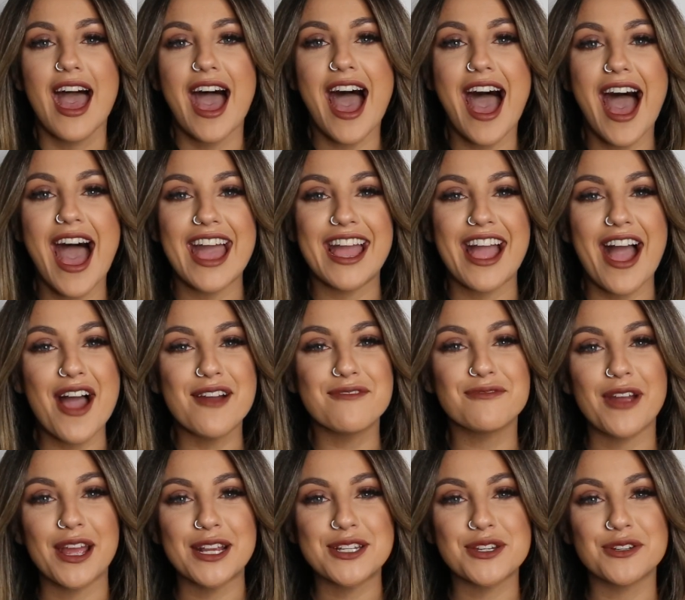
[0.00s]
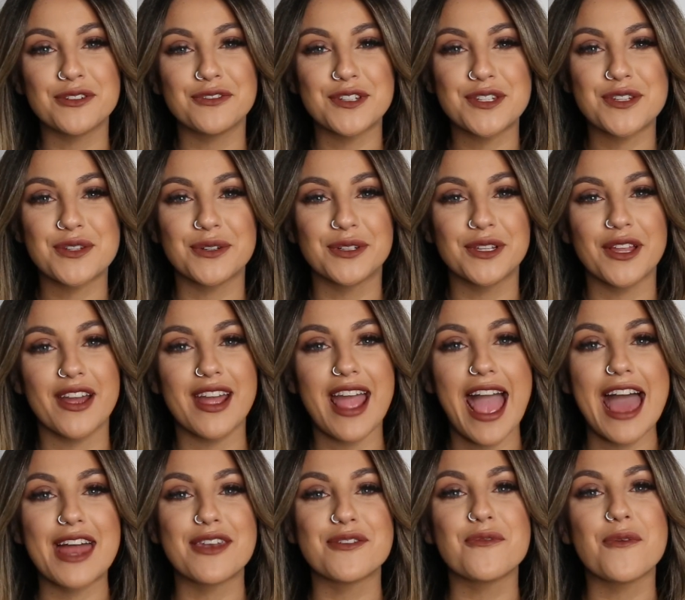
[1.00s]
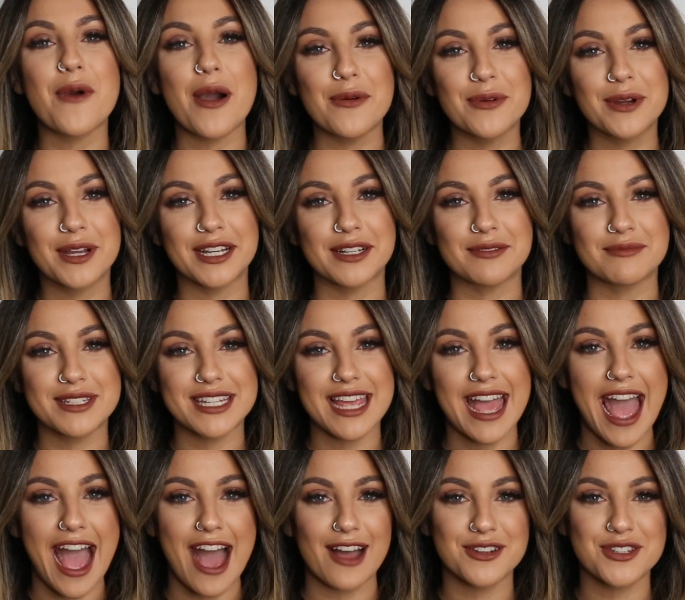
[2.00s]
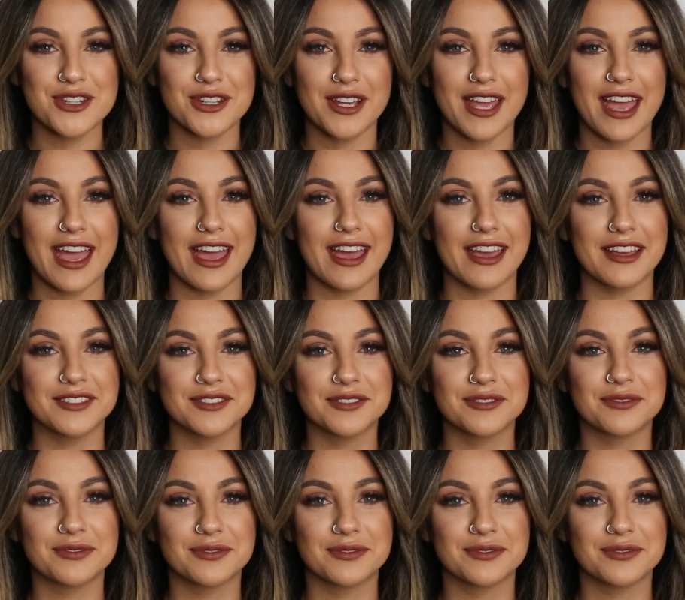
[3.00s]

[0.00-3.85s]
Hi, I'm Rachel Vitullo and welcome to How To Hair.